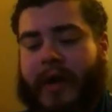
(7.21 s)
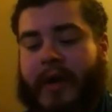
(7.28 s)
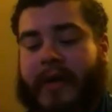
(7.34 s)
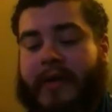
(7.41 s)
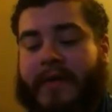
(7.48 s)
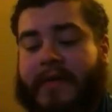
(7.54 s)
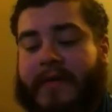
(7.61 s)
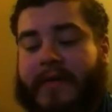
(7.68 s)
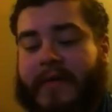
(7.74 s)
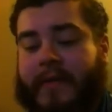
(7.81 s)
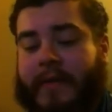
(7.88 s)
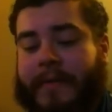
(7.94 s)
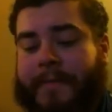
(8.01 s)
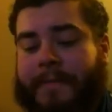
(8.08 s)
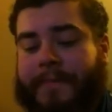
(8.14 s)
is
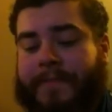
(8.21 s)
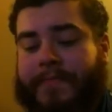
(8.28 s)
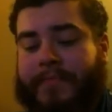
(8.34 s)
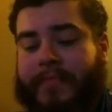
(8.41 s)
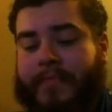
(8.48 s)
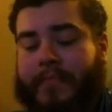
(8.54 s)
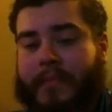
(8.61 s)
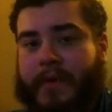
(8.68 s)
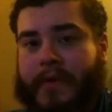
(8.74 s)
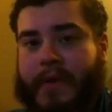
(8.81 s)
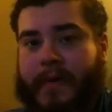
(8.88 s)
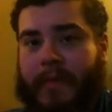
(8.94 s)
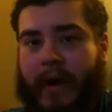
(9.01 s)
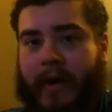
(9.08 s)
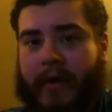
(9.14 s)

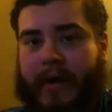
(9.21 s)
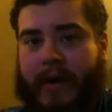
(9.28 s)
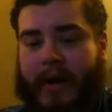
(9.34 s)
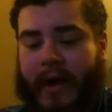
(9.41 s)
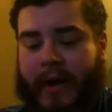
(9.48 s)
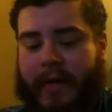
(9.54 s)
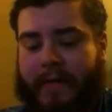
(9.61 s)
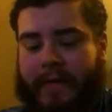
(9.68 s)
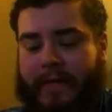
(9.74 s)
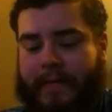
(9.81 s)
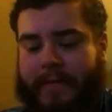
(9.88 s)
the American life.